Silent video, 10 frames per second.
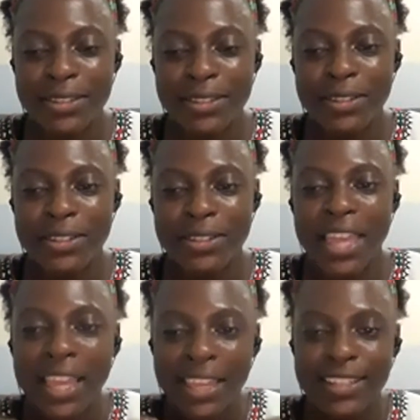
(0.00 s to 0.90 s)
take
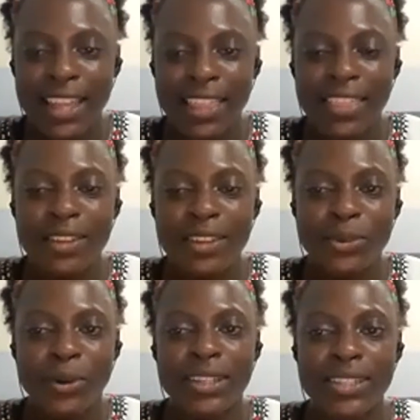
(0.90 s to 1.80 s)
it and then do
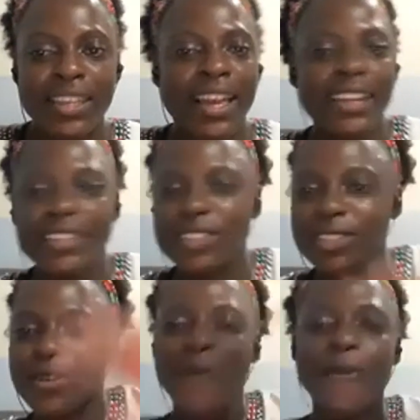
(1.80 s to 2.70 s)
it. He kind of just
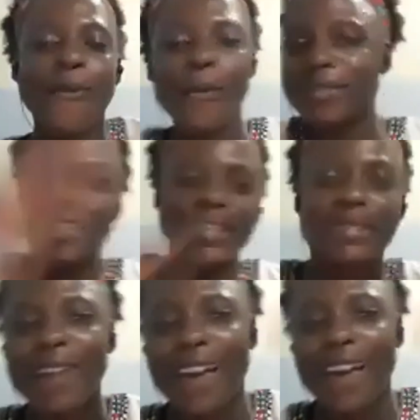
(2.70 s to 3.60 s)
warps it in his
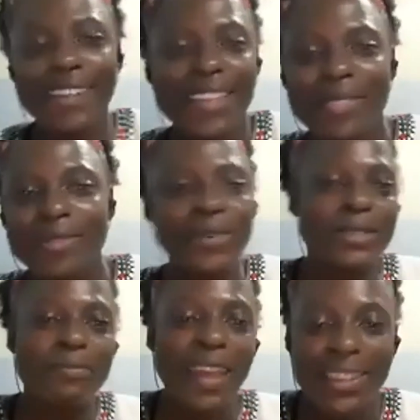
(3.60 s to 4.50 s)
mind and then throws
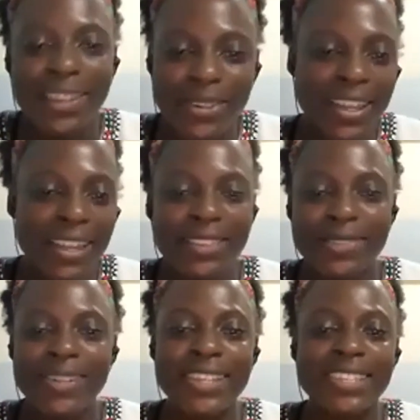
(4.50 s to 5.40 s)
it back at you in like
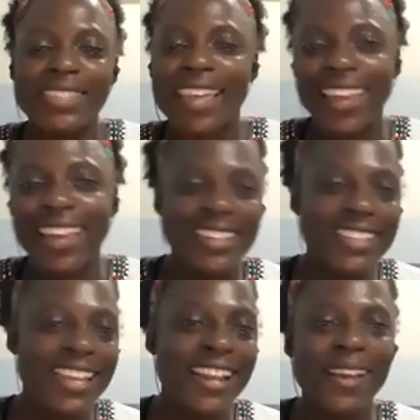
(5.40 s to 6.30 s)
this really
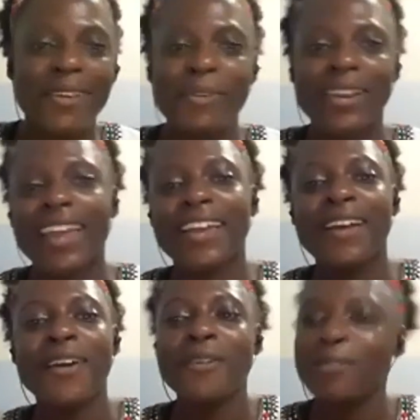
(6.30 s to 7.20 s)
psychedelic or like
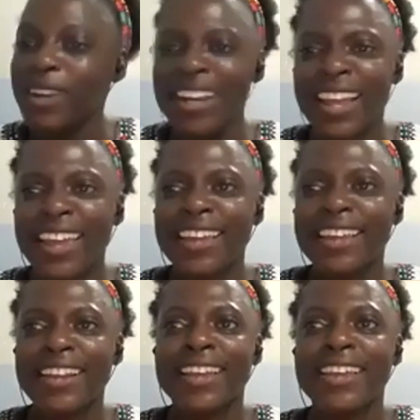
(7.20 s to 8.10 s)
very like
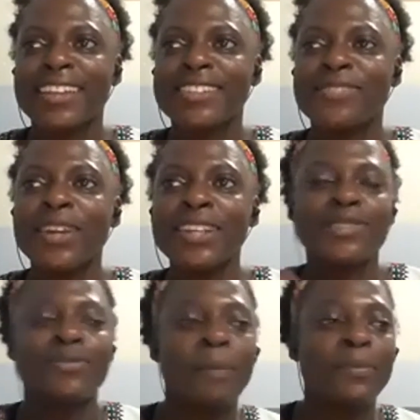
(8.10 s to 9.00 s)
it's very
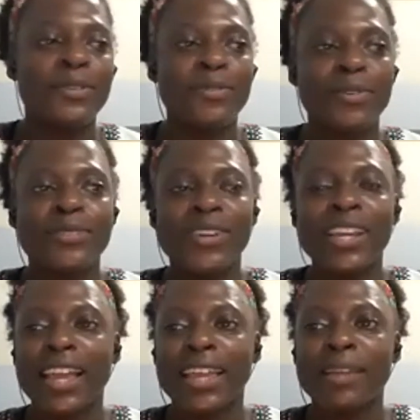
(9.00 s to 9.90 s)
disruptive. It's very
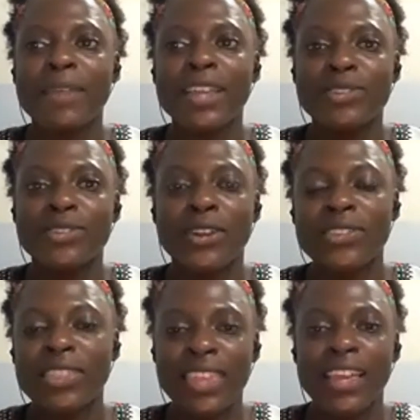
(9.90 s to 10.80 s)
like, it makes you
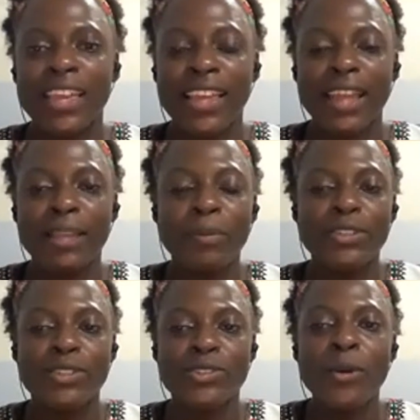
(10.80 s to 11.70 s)
start to think. And he
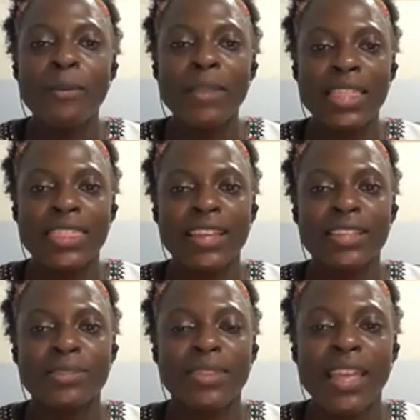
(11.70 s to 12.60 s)
puts so many
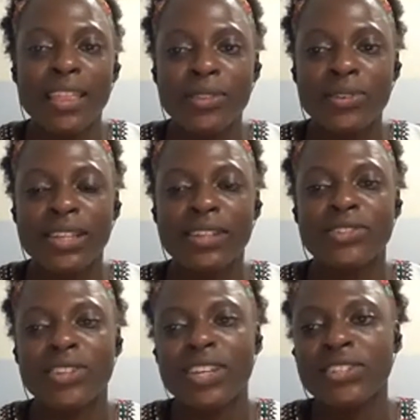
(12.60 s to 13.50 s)
things within those
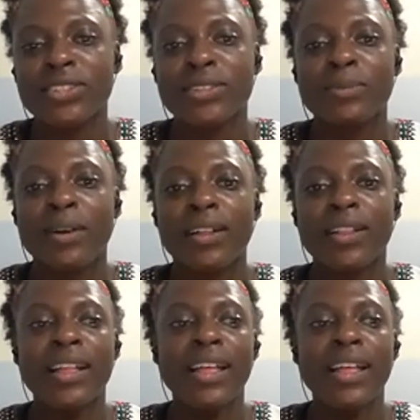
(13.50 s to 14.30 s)
illustrations as well,